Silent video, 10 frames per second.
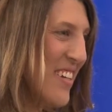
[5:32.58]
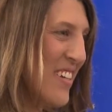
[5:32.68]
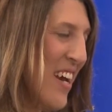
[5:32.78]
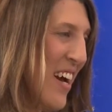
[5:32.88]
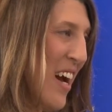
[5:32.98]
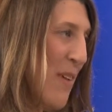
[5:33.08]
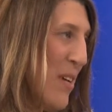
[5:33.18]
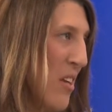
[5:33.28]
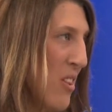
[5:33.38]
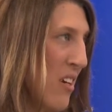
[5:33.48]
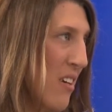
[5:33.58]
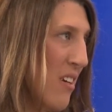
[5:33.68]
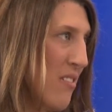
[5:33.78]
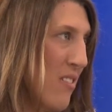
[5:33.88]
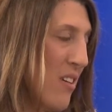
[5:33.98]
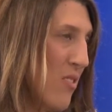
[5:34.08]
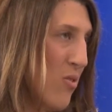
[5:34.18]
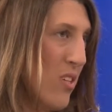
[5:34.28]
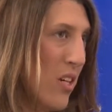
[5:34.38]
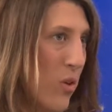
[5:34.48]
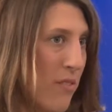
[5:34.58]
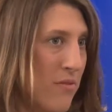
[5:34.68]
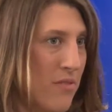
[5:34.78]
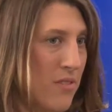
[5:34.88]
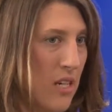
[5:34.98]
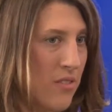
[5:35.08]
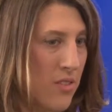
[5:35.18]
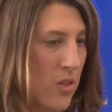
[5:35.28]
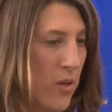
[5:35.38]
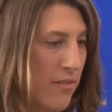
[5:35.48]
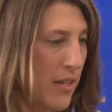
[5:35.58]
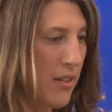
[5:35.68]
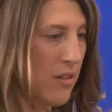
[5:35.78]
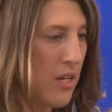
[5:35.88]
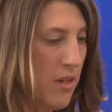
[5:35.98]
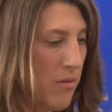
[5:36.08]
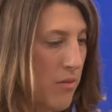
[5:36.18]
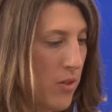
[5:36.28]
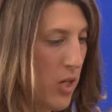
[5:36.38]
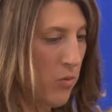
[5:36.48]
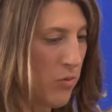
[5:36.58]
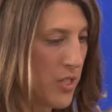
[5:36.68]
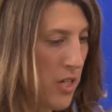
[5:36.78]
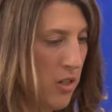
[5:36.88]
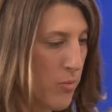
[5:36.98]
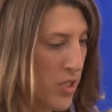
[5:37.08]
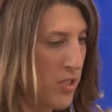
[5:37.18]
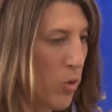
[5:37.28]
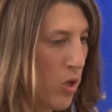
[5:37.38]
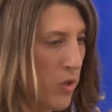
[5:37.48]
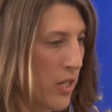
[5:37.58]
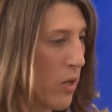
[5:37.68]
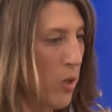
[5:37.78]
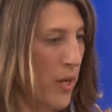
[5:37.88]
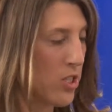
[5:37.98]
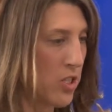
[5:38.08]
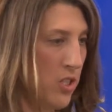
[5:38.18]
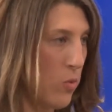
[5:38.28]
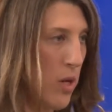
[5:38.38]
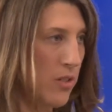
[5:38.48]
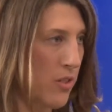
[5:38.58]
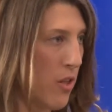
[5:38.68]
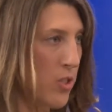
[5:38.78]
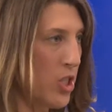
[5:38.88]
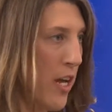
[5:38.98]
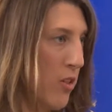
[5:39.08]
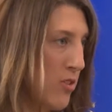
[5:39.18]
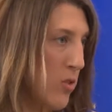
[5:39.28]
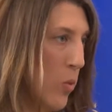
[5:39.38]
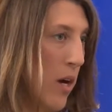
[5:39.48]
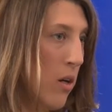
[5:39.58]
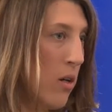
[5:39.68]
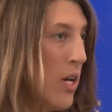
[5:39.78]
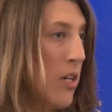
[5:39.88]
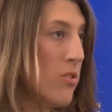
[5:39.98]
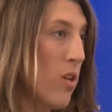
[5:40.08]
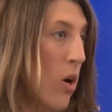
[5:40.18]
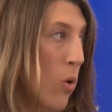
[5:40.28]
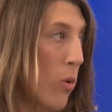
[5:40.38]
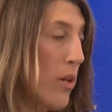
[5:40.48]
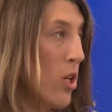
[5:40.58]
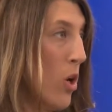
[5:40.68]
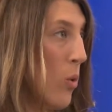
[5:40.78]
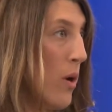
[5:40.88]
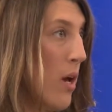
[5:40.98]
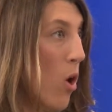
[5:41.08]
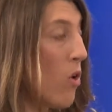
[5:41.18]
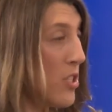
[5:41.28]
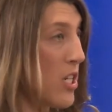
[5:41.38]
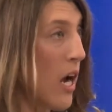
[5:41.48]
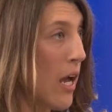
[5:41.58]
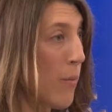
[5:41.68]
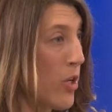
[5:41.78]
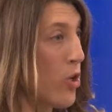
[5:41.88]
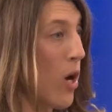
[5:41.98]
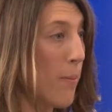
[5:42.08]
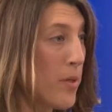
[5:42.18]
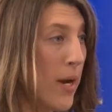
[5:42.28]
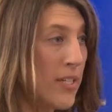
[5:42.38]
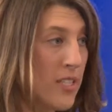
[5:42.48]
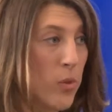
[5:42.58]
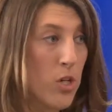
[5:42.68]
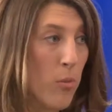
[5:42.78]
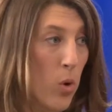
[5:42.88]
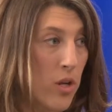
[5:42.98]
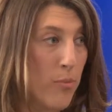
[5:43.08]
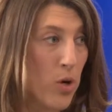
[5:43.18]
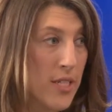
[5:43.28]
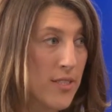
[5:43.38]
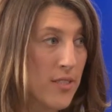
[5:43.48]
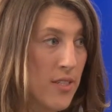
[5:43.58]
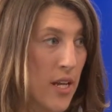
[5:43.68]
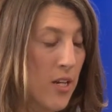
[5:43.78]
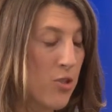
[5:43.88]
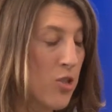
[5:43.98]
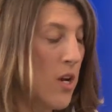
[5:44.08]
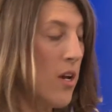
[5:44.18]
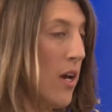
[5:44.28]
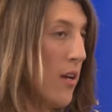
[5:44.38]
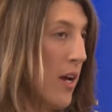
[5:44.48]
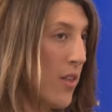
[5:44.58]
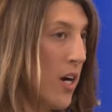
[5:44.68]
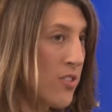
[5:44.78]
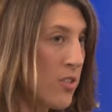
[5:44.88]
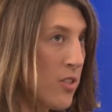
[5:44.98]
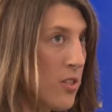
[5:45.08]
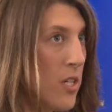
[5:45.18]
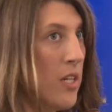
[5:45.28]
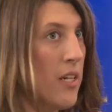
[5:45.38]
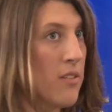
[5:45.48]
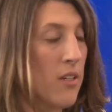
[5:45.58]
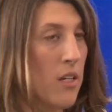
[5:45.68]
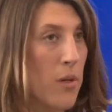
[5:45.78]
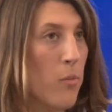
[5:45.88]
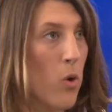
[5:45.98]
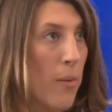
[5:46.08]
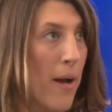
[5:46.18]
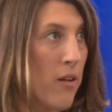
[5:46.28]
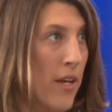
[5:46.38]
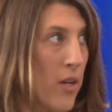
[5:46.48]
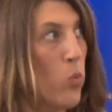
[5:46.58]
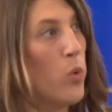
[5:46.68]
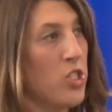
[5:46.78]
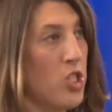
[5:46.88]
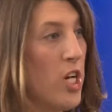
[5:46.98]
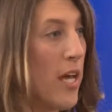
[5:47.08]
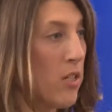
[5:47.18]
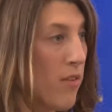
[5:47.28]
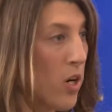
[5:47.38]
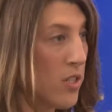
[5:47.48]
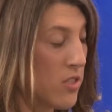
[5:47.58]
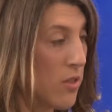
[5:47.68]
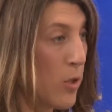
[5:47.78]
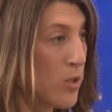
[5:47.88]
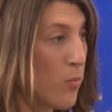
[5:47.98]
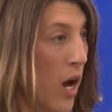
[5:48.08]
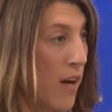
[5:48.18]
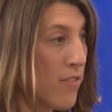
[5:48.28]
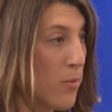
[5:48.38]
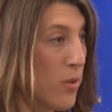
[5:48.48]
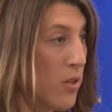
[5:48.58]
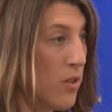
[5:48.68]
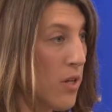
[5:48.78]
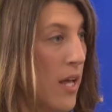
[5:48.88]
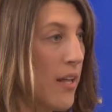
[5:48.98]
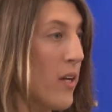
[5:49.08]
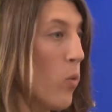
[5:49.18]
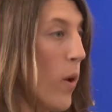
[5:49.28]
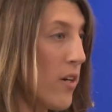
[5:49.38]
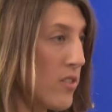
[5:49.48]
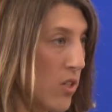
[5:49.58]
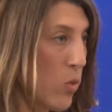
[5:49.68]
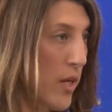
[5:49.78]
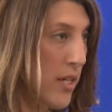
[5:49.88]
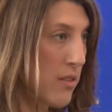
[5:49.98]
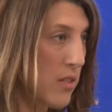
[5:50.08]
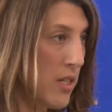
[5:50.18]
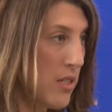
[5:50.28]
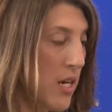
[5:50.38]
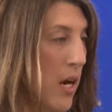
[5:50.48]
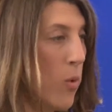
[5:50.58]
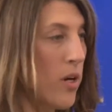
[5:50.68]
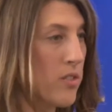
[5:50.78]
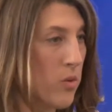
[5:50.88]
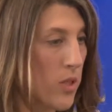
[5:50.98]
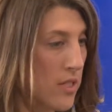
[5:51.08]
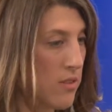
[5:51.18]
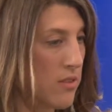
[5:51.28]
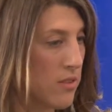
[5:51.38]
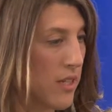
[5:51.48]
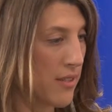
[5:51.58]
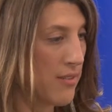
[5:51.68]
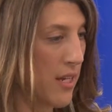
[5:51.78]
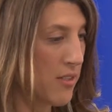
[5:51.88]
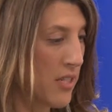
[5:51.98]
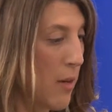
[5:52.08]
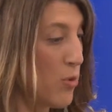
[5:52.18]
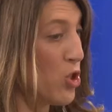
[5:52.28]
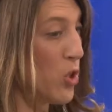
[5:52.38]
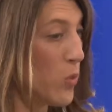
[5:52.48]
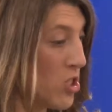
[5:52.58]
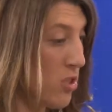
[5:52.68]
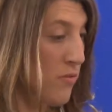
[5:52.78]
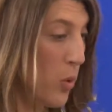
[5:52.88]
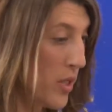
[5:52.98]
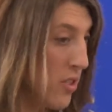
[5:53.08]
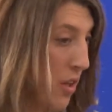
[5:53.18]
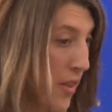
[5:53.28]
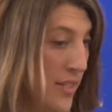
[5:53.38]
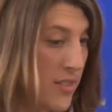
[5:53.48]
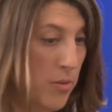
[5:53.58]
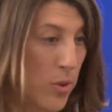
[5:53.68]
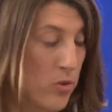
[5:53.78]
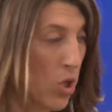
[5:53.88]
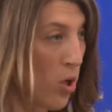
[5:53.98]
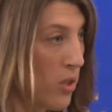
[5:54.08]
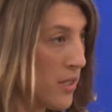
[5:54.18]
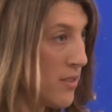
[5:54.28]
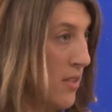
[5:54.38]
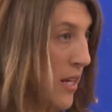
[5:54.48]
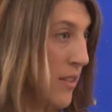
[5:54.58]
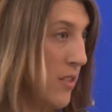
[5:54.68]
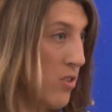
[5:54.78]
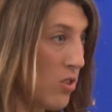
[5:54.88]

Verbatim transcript: yeah, I mean, I think it's interesting. You have, it sounds like you have like, you know, retail or bricks and mortar locations as well as other channels as well. So, you know, over time when you're optimizing, when you're more in the process stage and not the hustle, it's going to be more about like which channel of ours is the most profitable, like where is the quickest lead time, where is the quickest like sales time. Should we just focus on this as opposed to all these things and